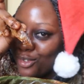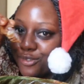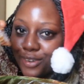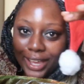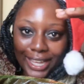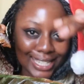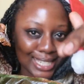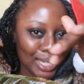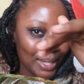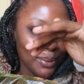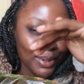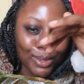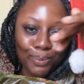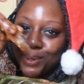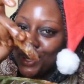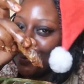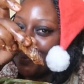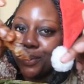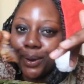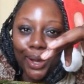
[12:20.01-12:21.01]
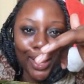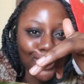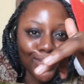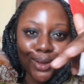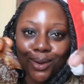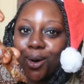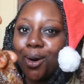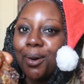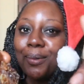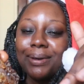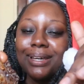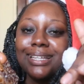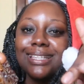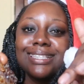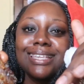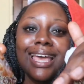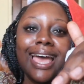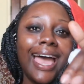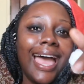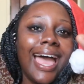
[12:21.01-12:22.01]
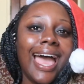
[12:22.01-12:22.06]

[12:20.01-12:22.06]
fighting with people in the comments